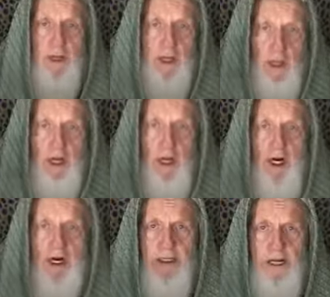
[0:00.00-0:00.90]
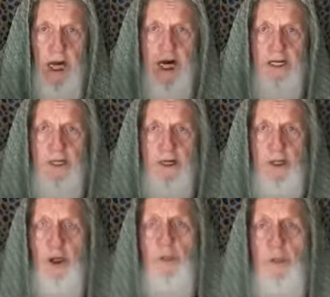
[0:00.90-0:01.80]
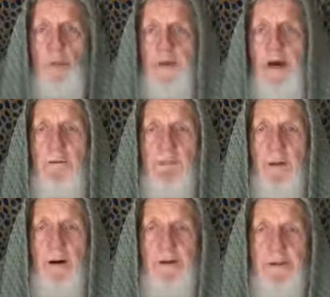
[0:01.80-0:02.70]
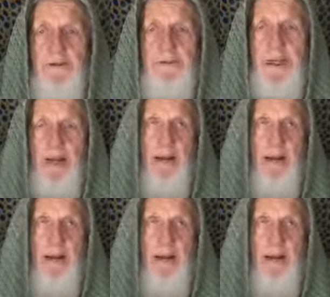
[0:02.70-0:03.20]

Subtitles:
Allah, God, alone, without partners.